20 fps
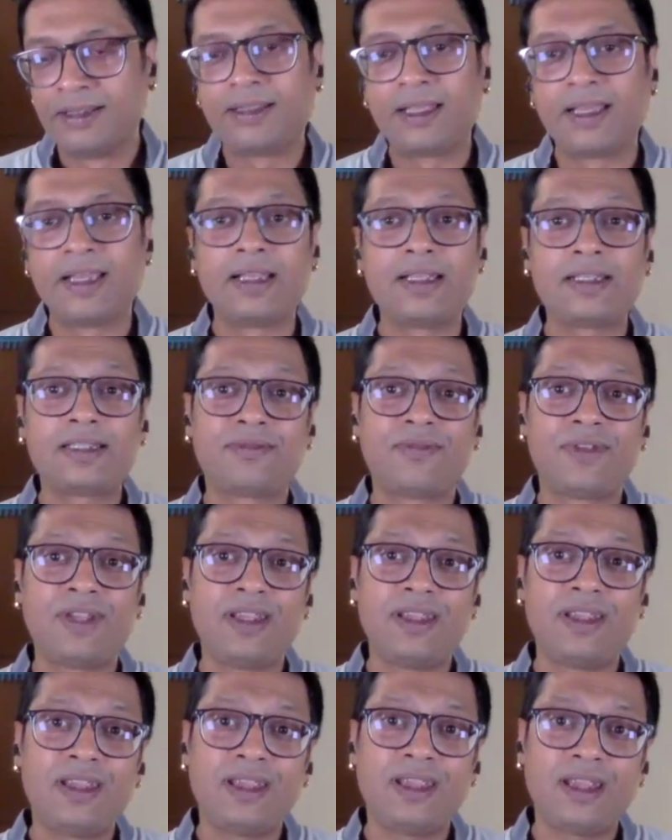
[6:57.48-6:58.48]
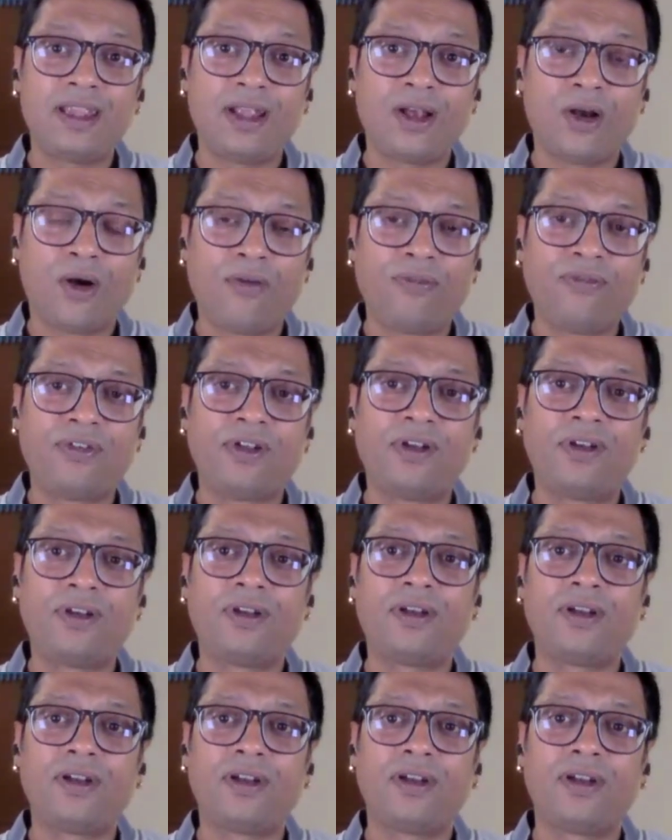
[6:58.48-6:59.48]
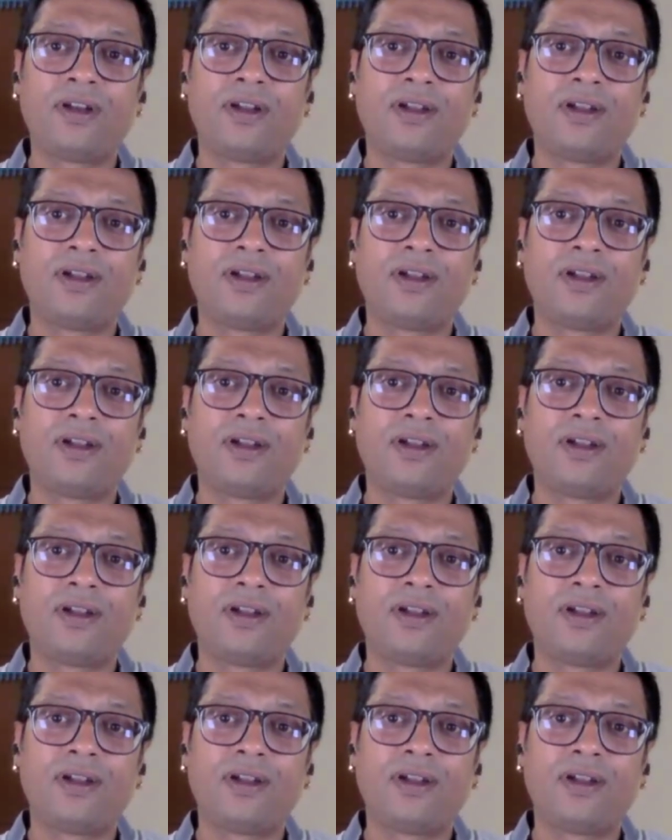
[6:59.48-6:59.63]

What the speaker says: The thing is, we often,